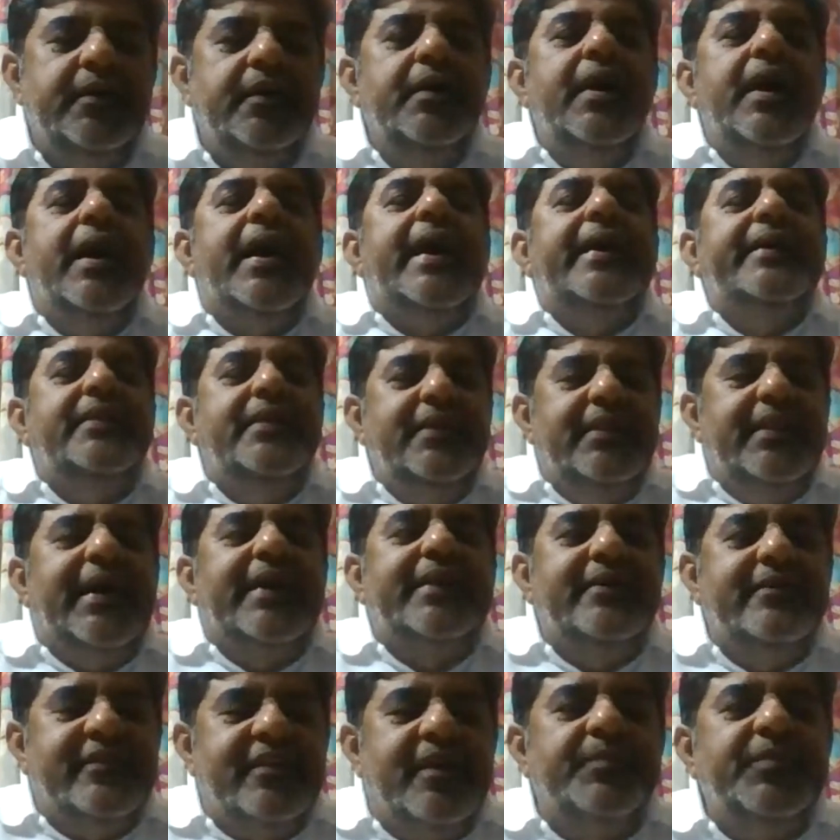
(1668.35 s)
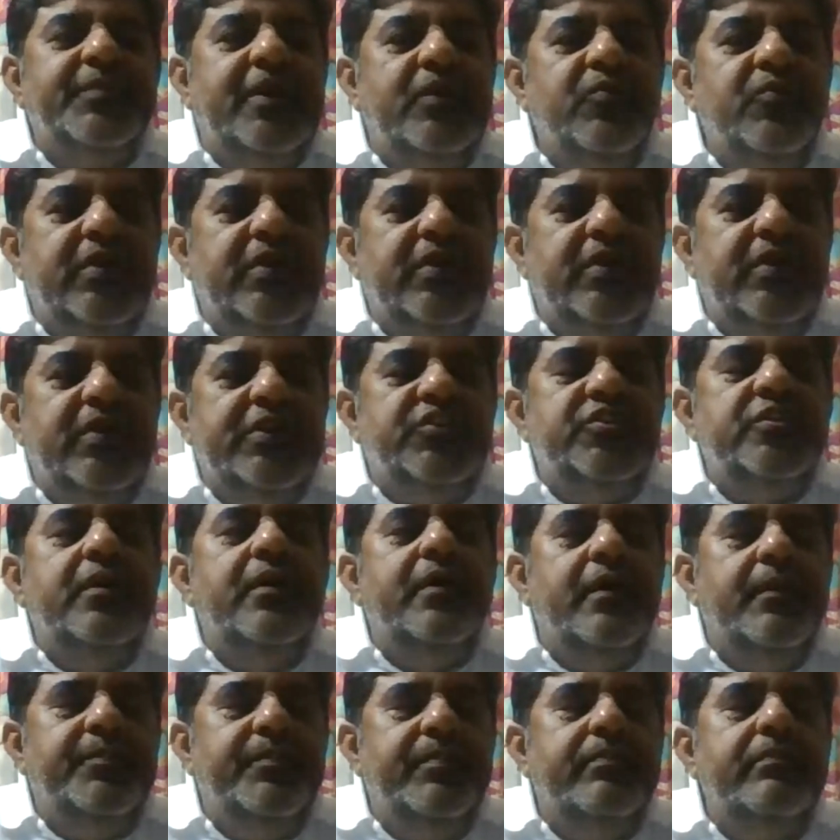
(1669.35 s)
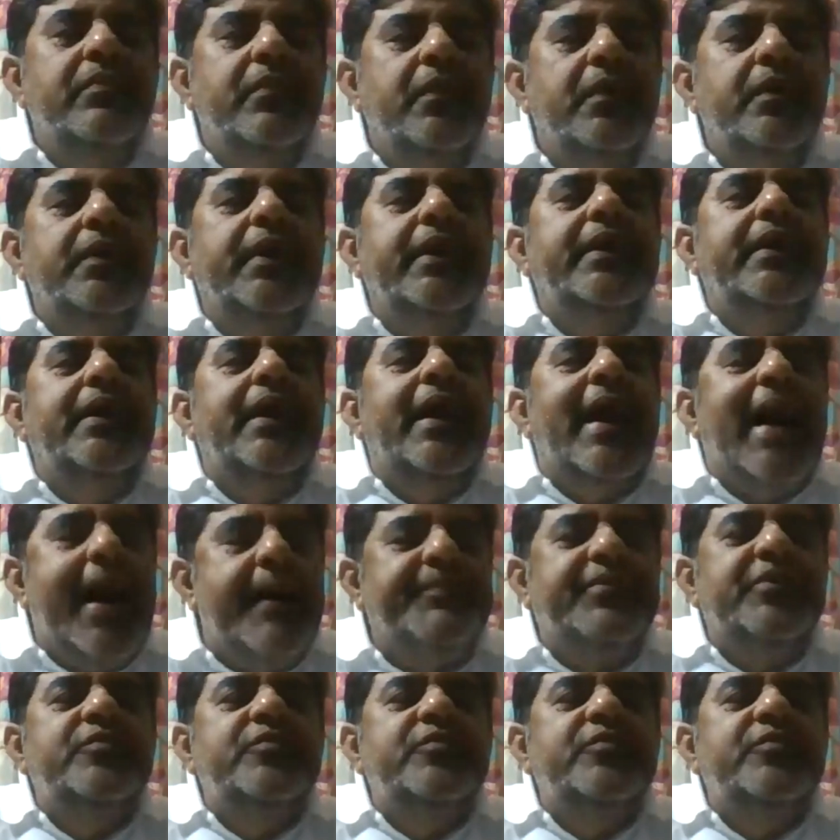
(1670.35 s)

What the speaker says: I think that is something which it happens,